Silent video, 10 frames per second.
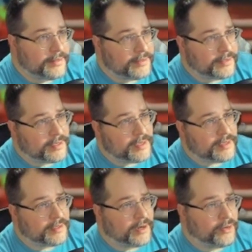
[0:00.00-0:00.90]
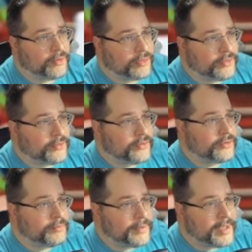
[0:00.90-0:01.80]
Okay, our
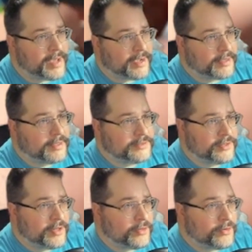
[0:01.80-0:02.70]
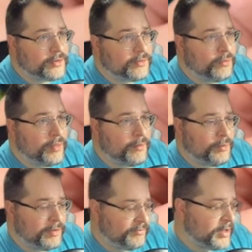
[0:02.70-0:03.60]
third pack is another that
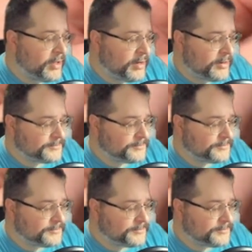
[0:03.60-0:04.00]
we've done